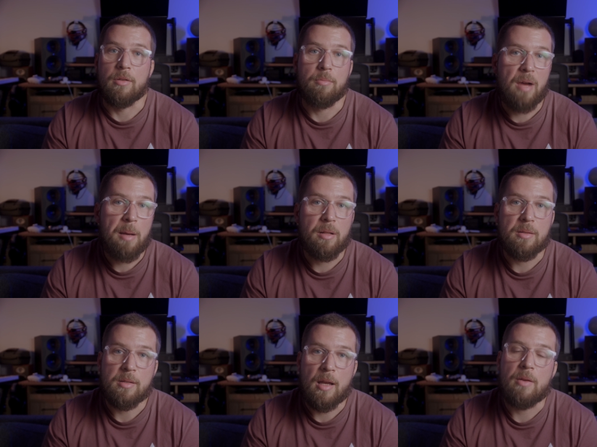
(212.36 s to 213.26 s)
or
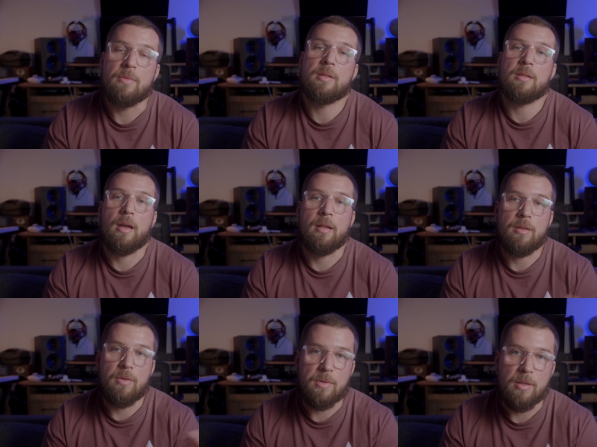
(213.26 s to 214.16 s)
mammal sounds
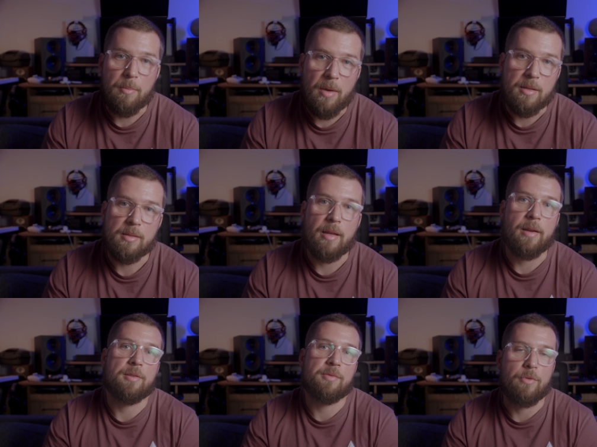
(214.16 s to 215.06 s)
and use them as
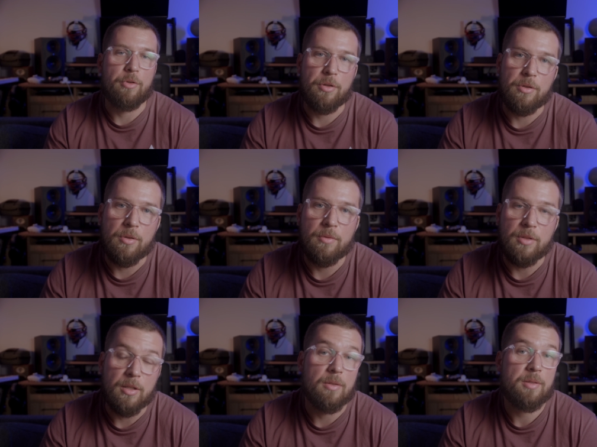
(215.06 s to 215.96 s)
layers for your
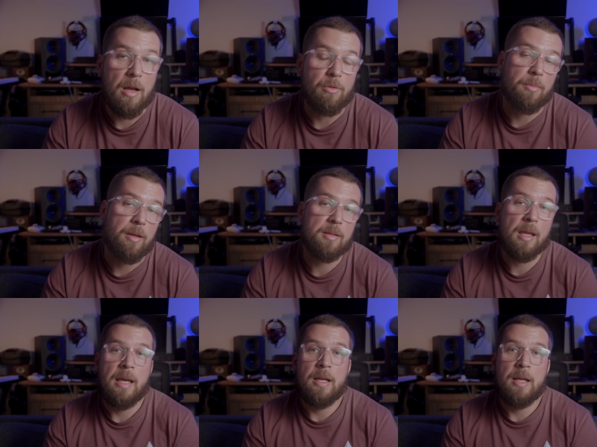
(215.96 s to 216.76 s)
dino sound mix,